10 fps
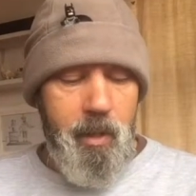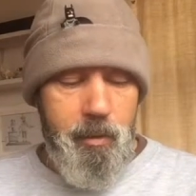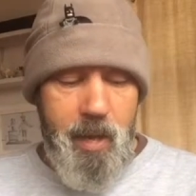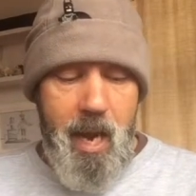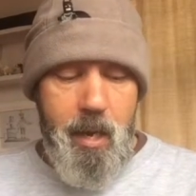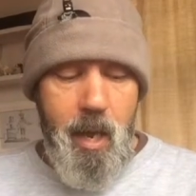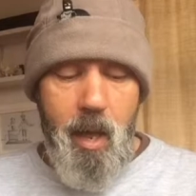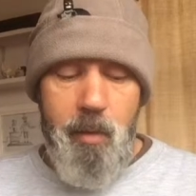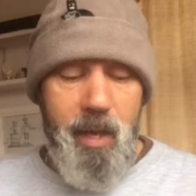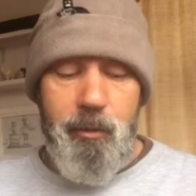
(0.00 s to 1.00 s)
then,
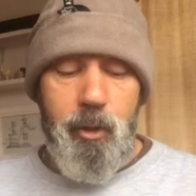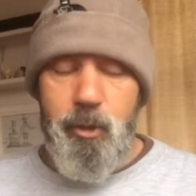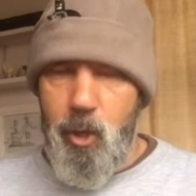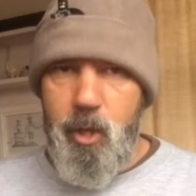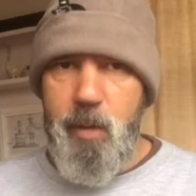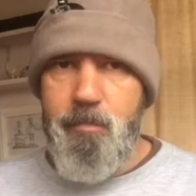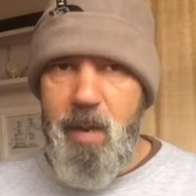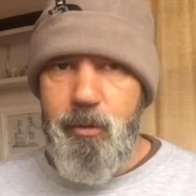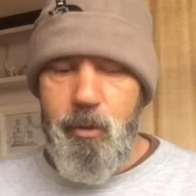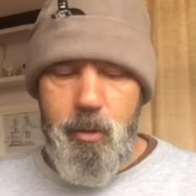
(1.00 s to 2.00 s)
that the turnip
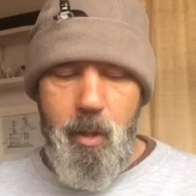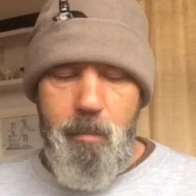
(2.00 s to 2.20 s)
method